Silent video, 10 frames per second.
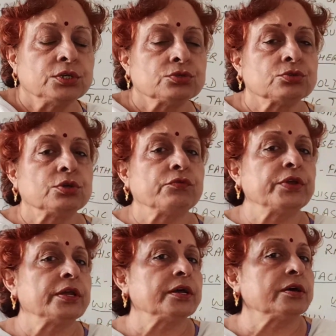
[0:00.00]
So the
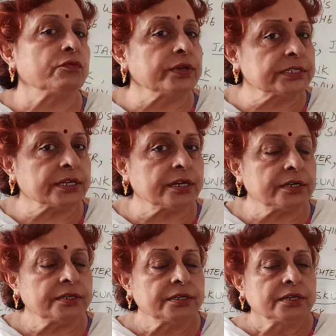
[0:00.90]

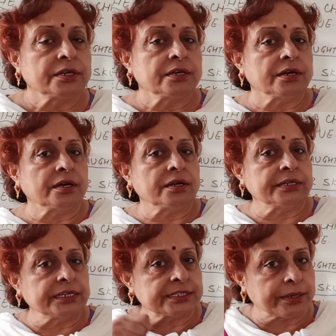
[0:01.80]
wizard
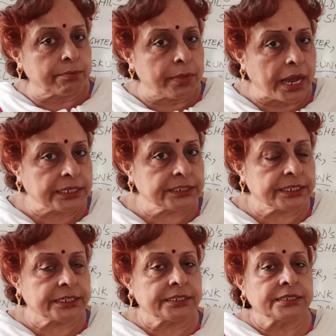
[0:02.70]
did some
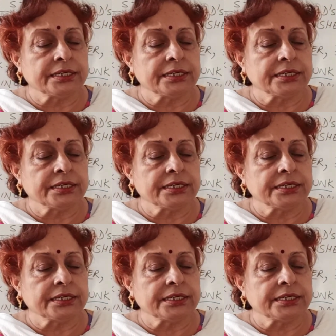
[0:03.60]
magic,